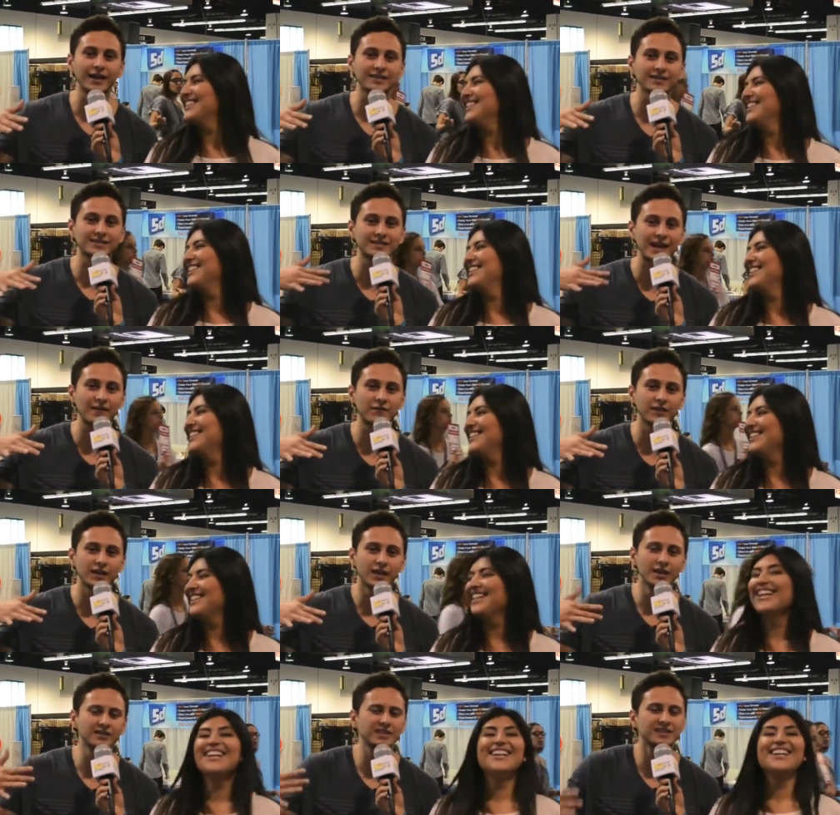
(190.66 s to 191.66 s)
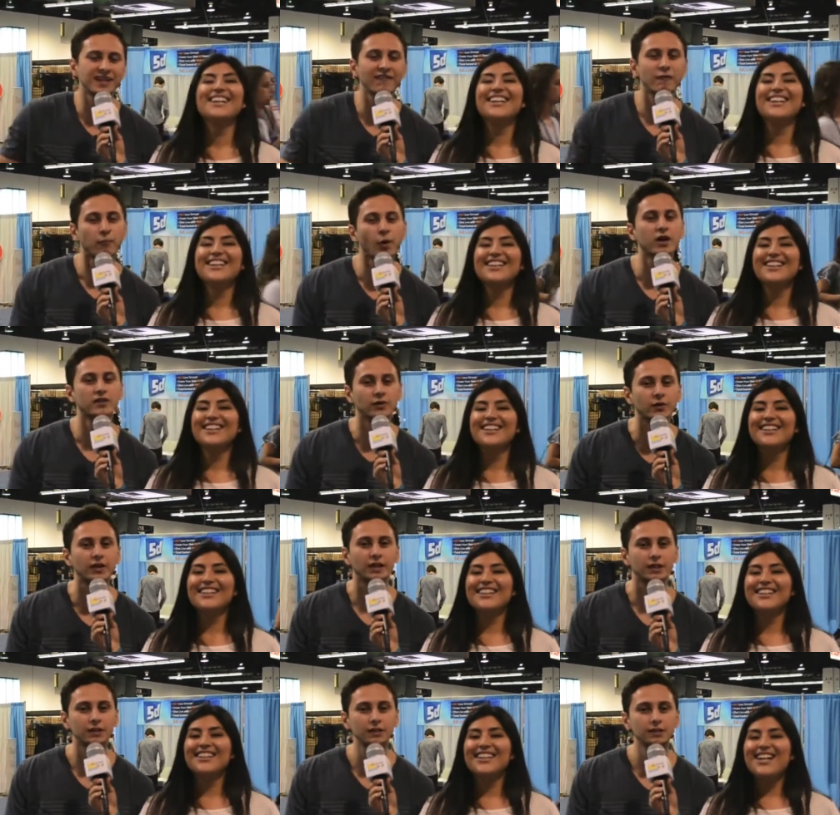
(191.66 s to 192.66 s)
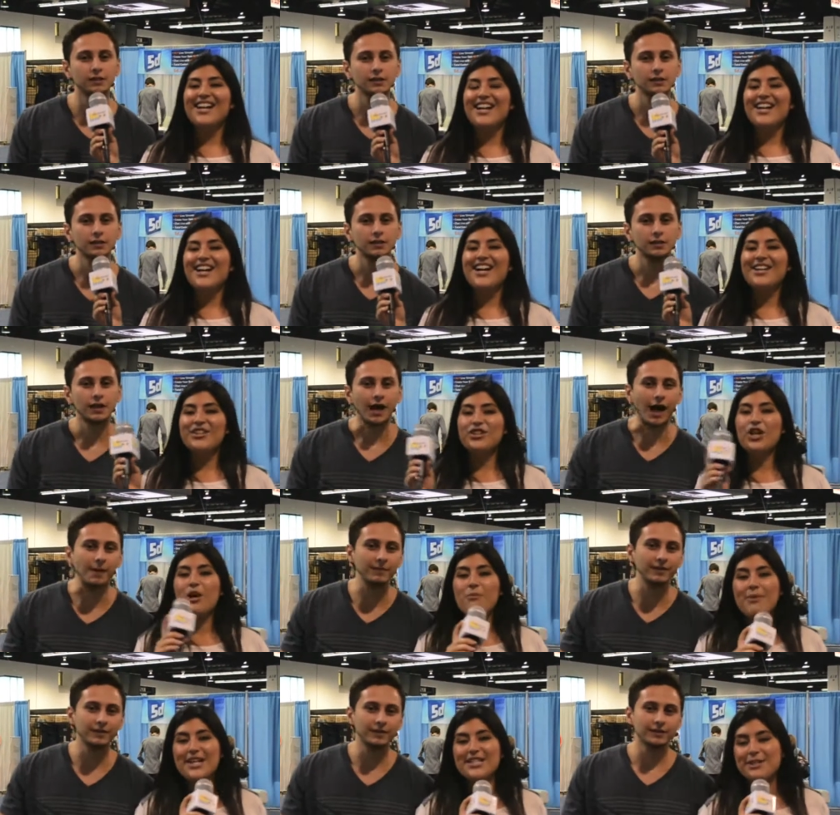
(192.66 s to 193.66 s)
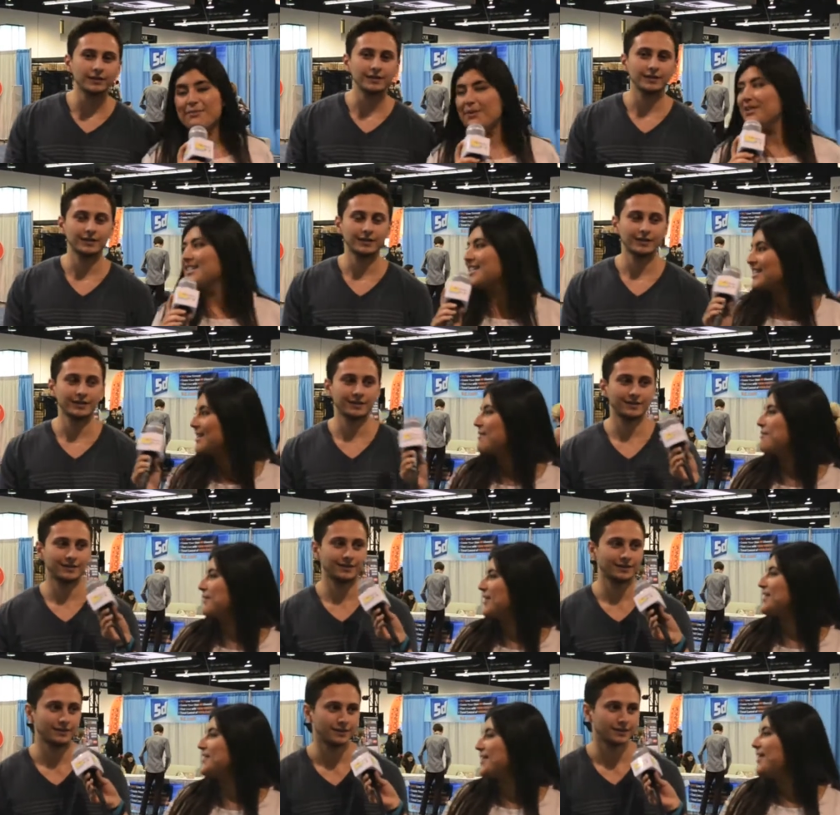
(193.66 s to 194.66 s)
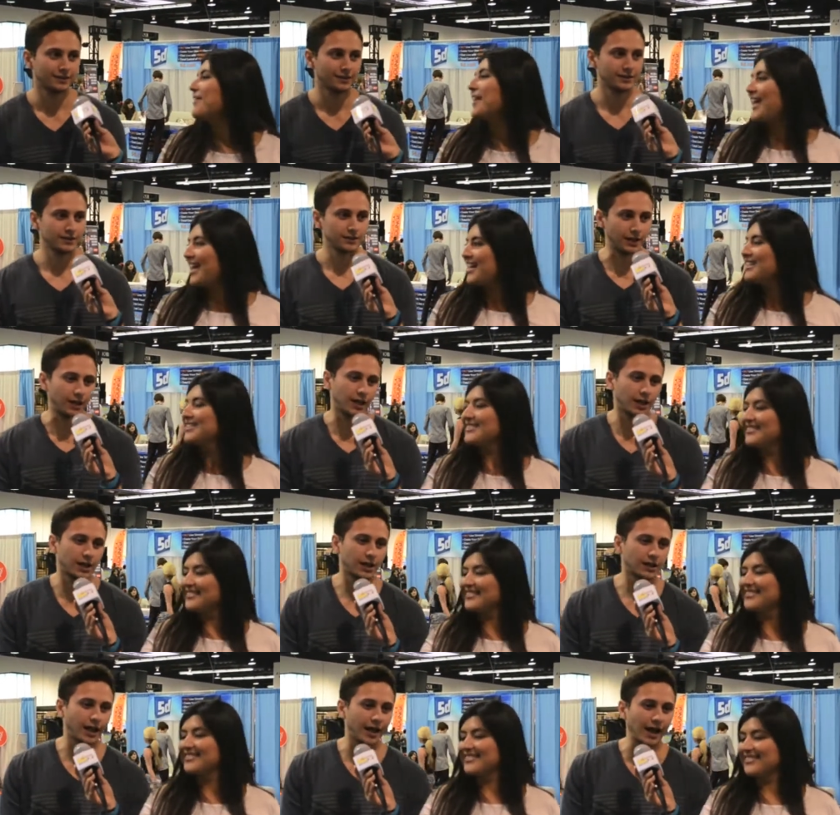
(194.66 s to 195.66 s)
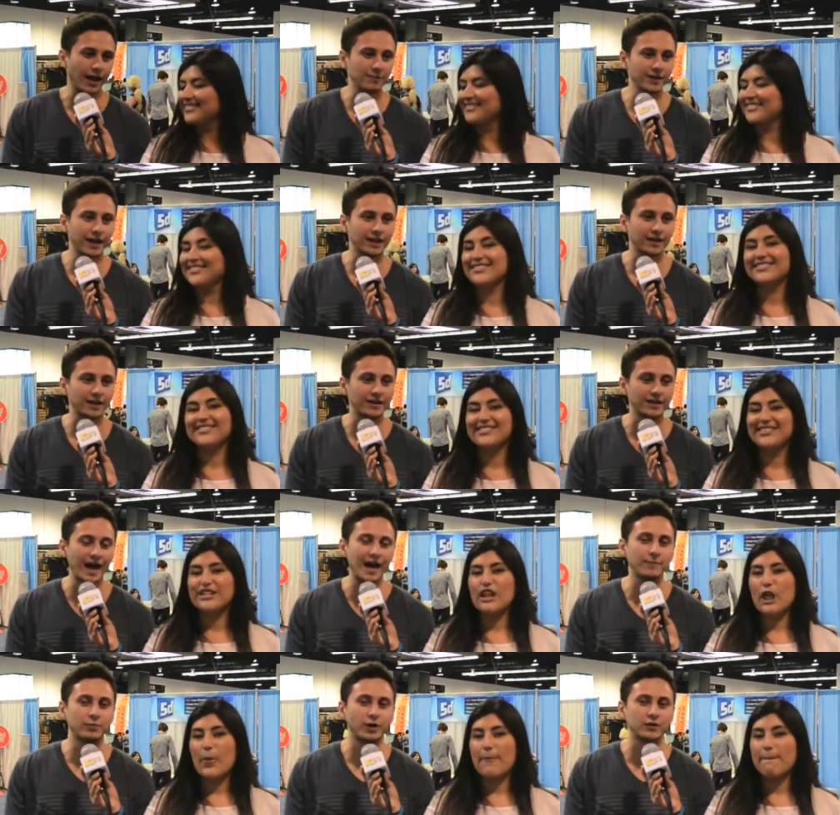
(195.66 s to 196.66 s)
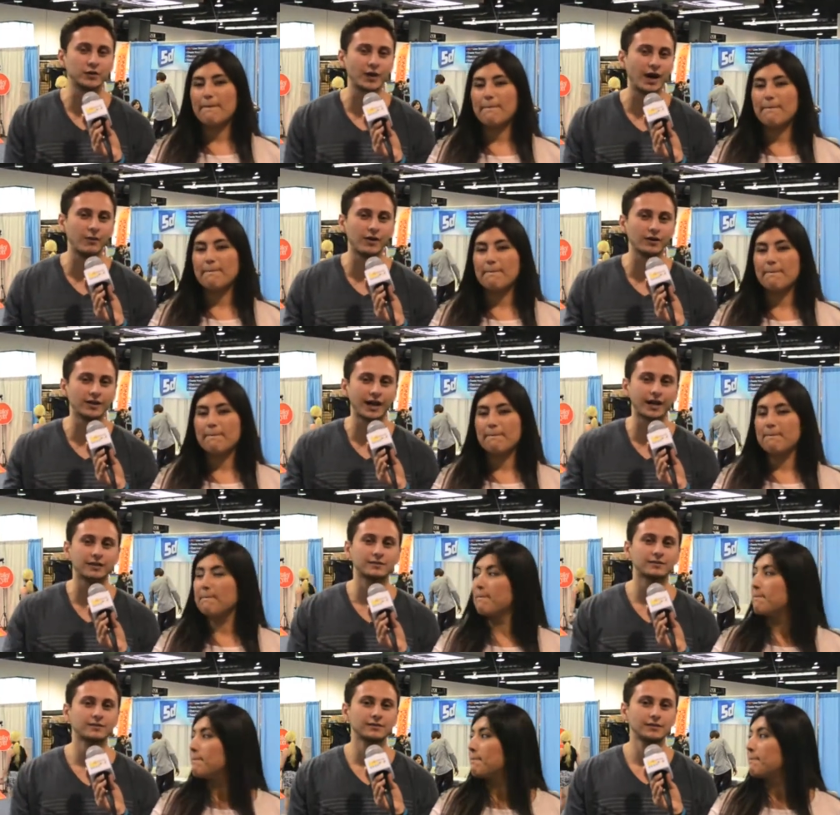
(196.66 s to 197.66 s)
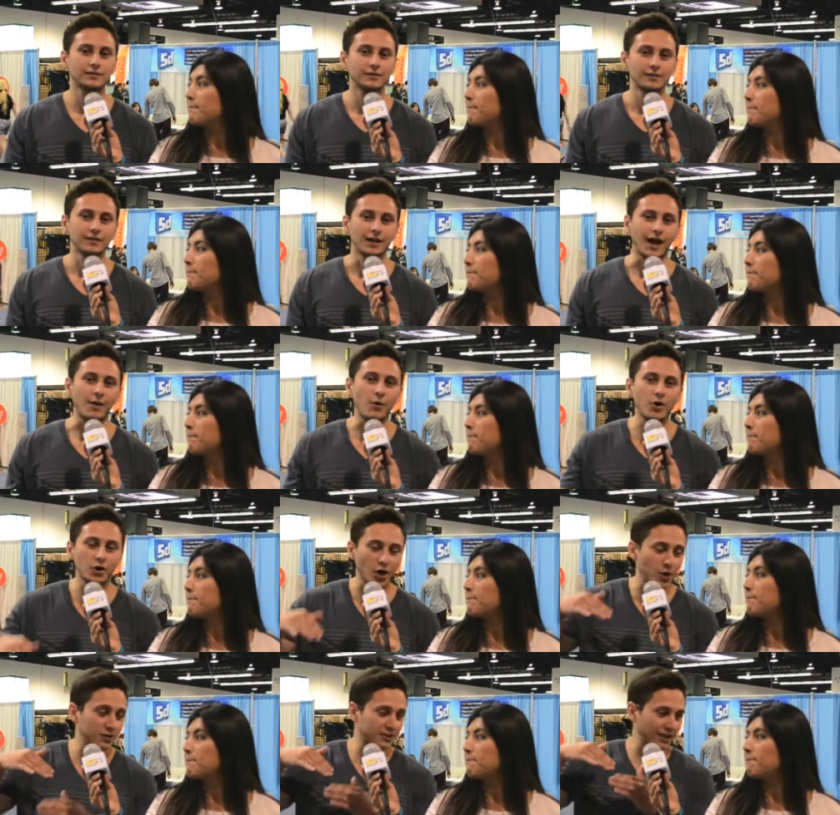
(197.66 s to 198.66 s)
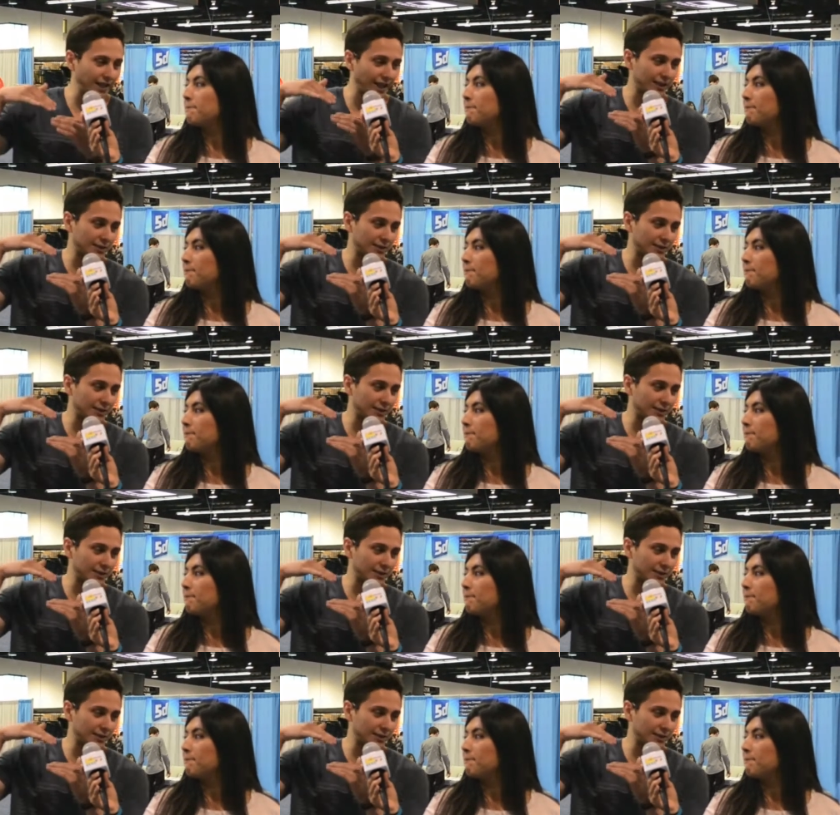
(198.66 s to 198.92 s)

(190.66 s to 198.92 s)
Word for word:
Speaker 1: the seven. He's a seven point three.
Speaker 2: Yo Muscle Boy is a seven.
Speaker 1: Yeah, like I'm like a nine point three. I won't like, I won't go into like